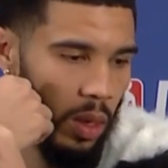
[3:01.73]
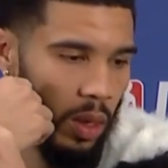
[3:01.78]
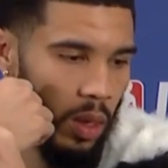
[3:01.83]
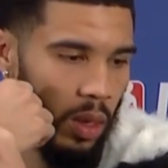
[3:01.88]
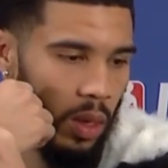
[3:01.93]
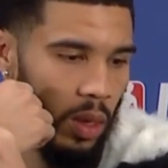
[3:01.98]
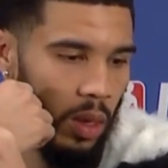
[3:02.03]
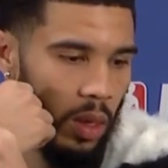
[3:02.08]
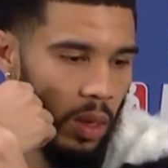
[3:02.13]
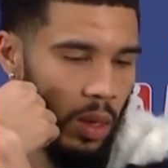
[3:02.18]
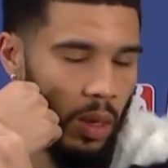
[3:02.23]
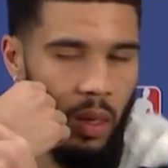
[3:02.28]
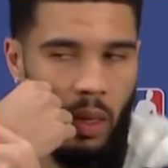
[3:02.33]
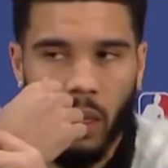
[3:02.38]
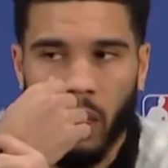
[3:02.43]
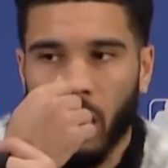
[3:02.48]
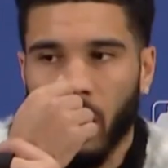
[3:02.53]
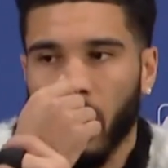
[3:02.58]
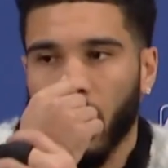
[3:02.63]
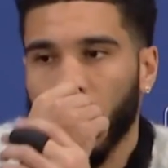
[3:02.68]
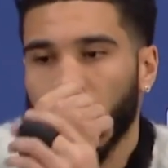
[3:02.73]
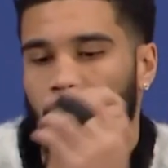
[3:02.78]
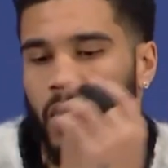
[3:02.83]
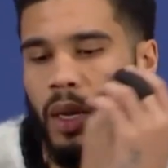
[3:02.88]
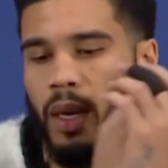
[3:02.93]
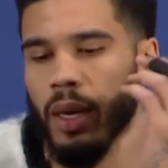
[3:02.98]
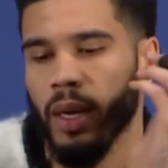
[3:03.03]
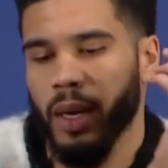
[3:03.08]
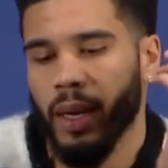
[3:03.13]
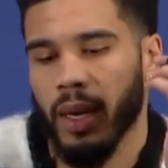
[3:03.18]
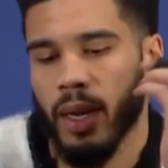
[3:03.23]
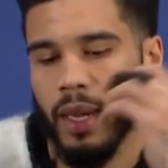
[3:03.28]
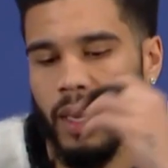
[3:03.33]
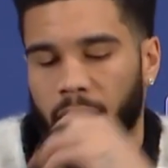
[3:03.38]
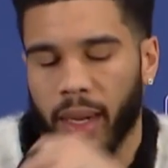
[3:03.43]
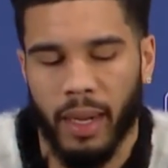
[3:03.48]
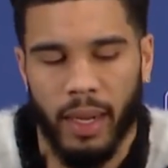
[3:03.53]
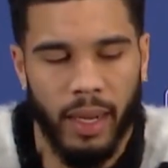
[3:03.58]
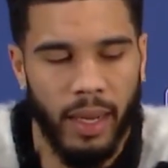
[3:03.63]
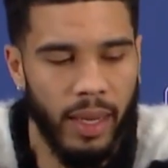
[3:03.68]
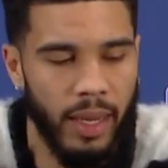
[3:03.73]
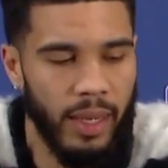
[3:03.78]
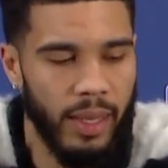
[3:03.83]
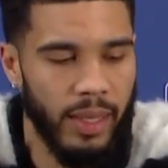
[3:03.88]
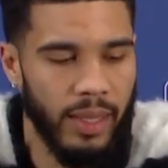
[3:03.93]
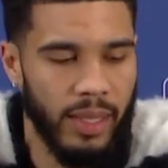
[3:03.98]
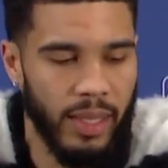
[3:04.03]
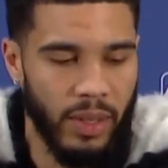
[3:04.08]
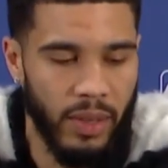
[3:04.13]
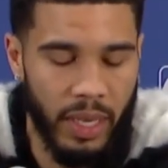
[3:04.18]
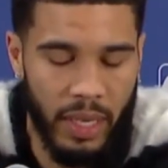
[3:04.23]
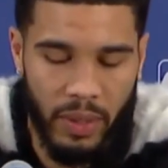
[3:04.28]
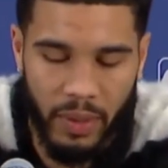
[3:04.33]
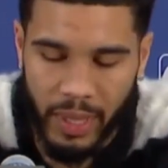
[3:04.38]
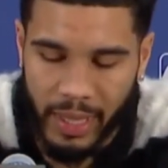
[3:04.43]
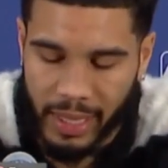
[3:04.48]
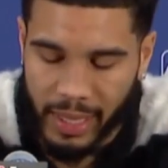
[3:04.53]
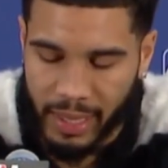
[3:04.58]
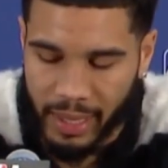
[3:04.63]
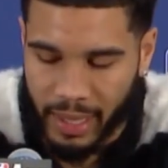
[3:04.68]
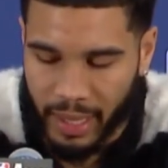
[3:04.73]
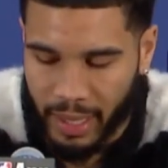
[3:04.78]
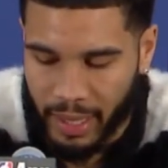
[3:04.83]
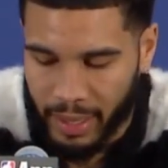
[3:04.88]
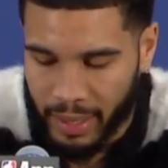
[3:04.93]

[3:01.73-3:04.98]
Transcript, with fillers: shooting threat? It's a great question.